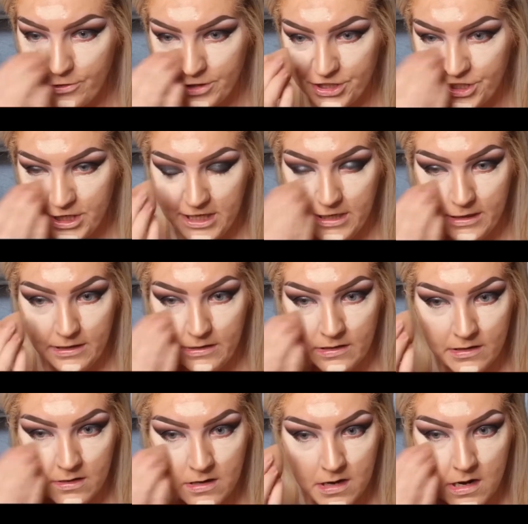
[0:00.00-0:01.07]
or Sheen?
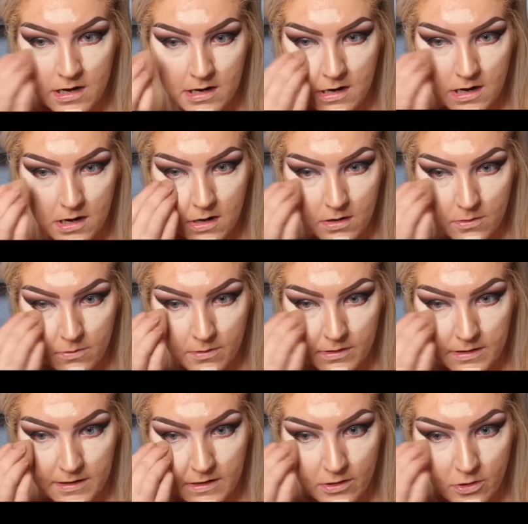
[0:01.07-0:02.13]

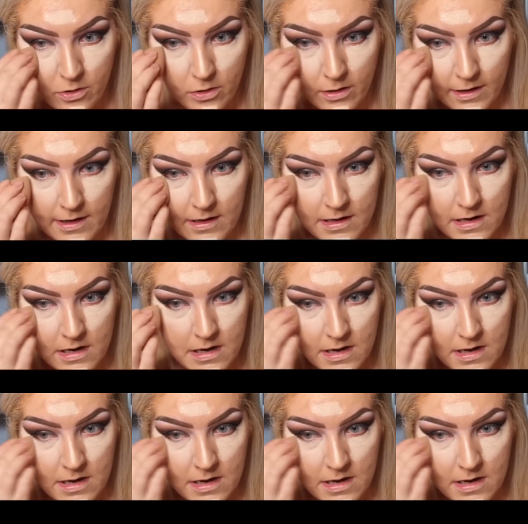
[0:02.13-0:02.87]
what do you call it?